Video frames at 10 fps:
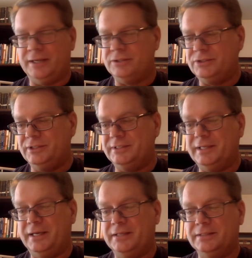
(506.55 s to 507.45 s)
She
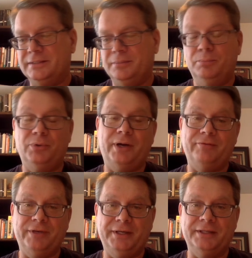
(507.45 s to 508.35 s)
says,
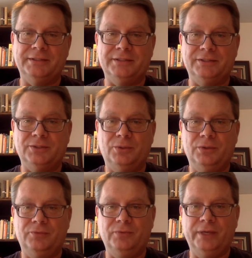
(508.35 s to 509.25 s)
brevity is the soul
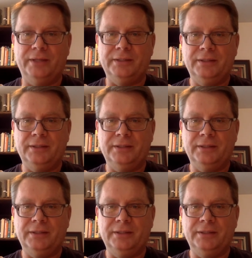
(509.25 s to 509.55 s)
of wit.